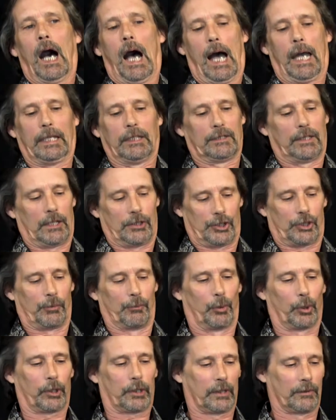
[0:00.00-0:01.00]
I had done
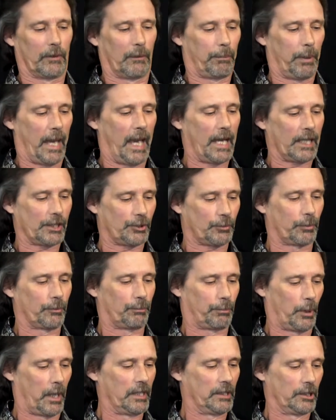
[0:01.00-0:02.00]
some work in the past
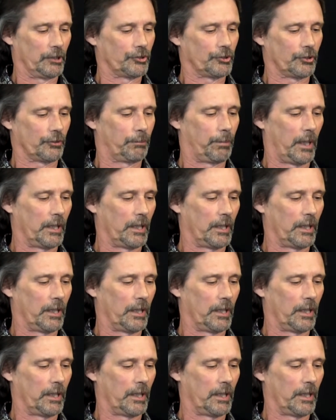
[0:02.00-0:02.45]
with brain-injured